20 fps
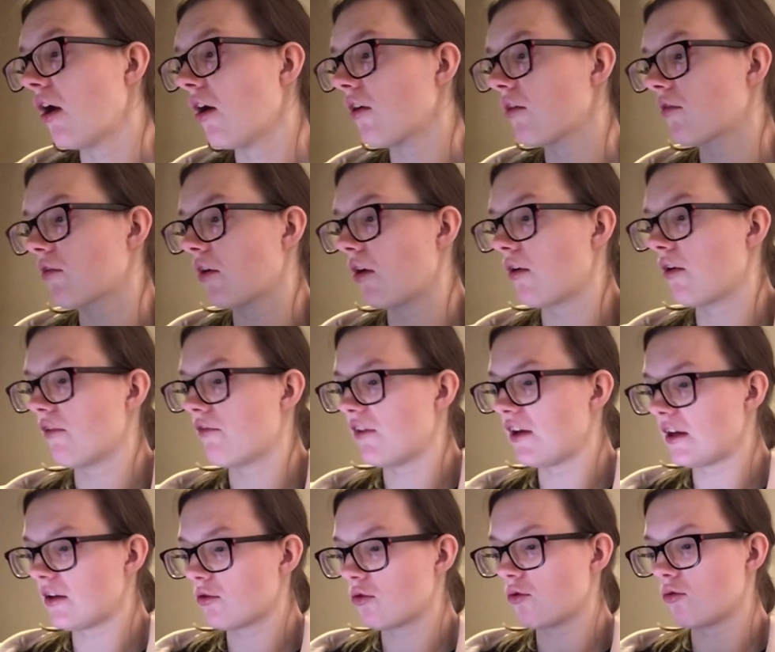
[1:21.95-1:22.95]
So the
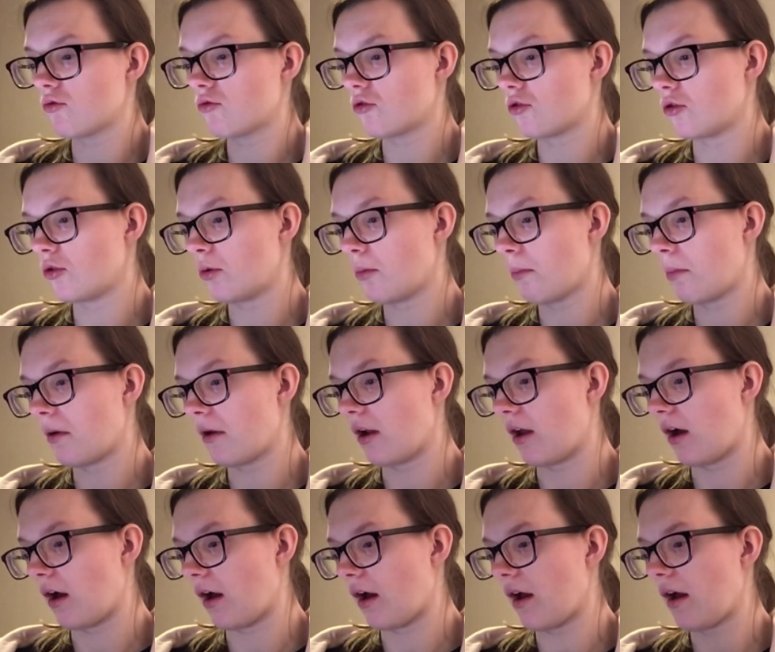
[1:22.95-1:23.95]
Fetal
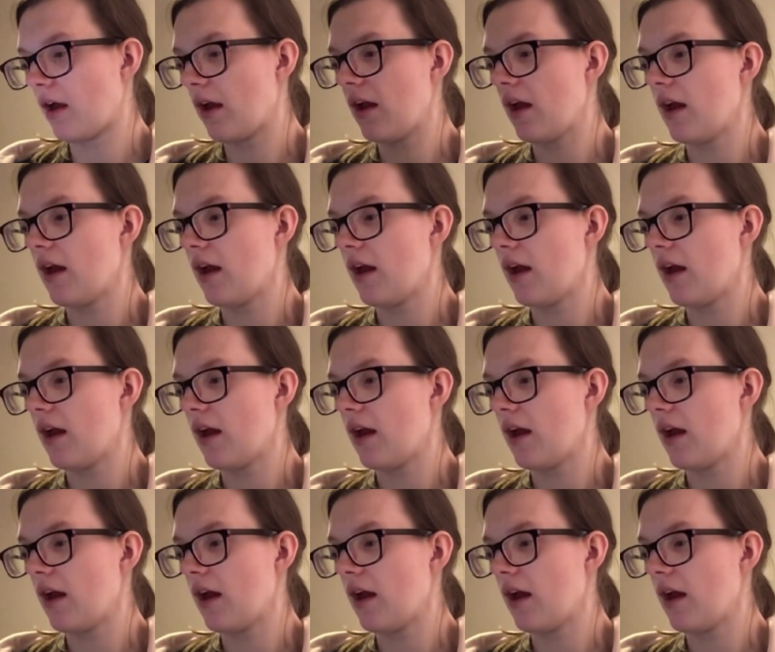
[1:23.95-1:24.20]
Doppler